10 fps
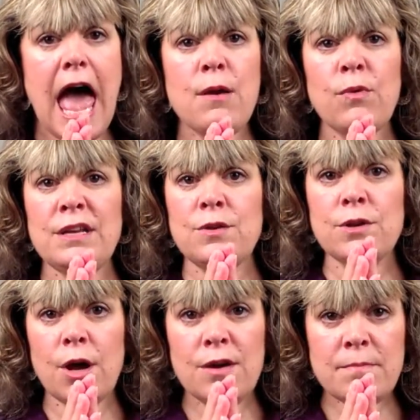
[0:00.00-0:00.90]
and when you
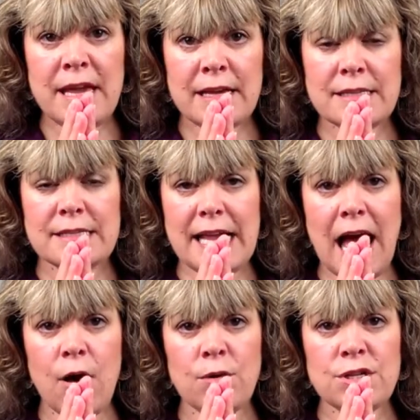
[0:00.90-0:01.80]
go to make a
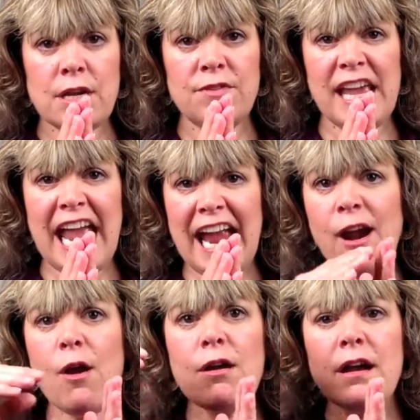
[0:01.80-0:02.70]
sound, the
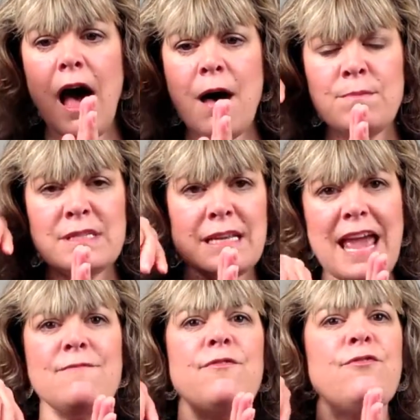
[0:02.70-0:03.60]
air comes
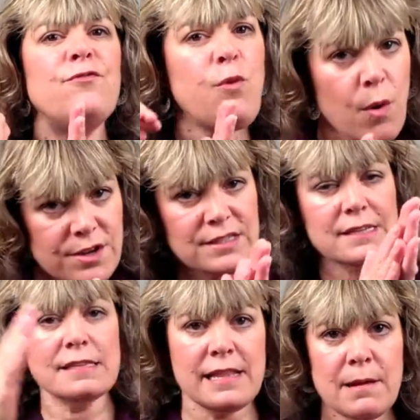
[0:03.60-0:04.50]
and
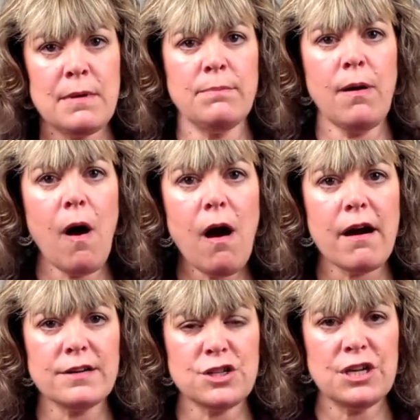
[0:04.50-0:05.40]
forces them
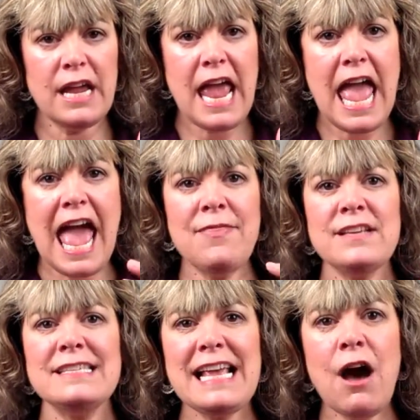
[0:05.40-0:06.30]
apart, and
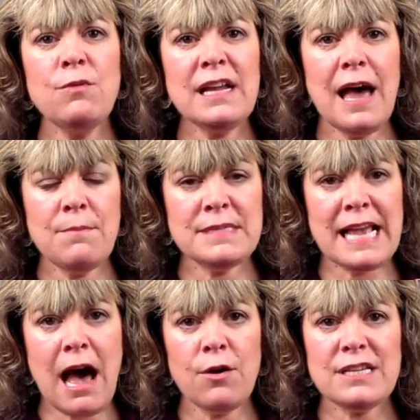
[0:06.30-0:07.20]
the sound comes
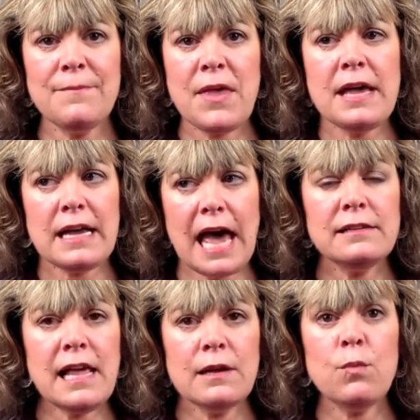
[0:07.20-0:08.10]
out kind
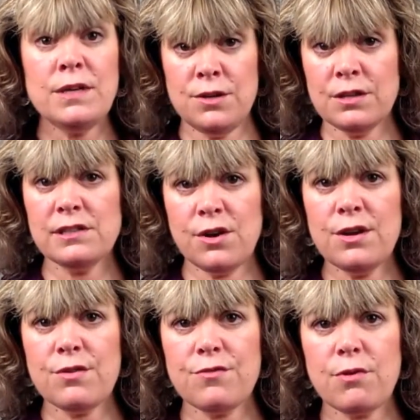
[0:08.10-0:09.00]
of like when you clear
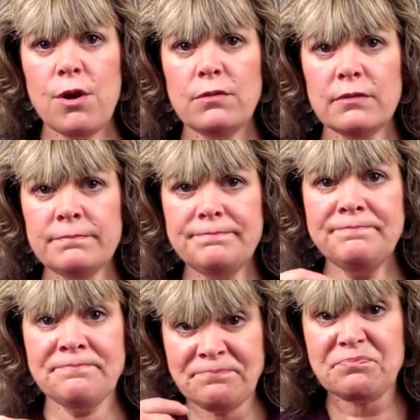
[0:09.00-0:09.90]
your throat
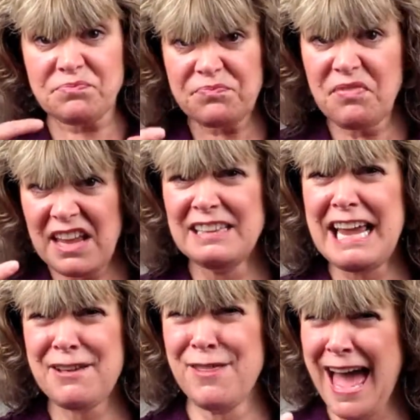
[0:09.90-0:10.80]

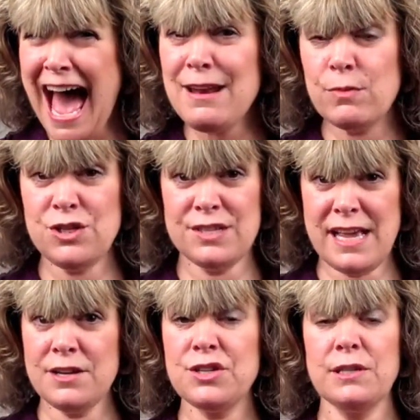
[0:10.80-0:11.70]
like that, which is
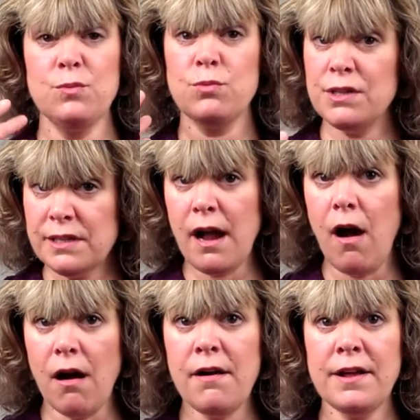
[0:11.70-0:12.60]
actually really
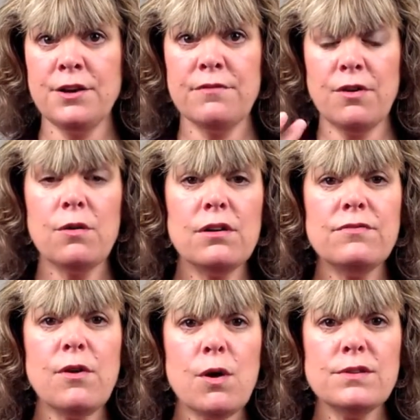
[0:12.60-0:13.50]
hard on your vocal
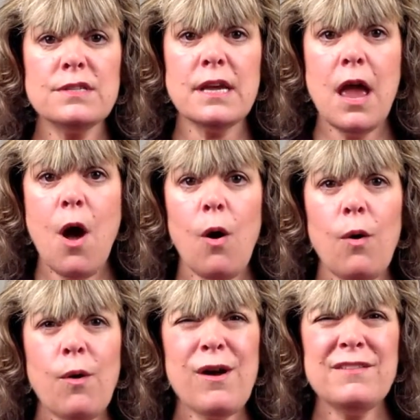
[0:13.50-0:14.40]
folds,
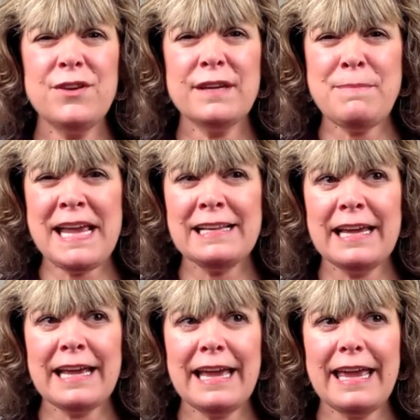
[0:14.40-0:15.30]
or if you make
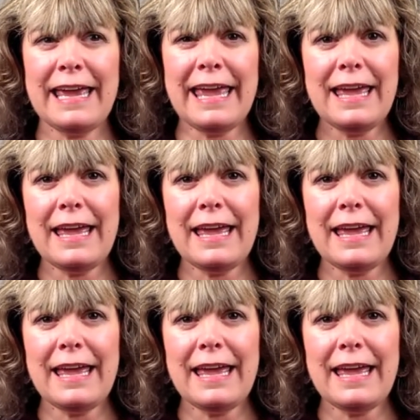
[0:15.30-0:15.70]
like a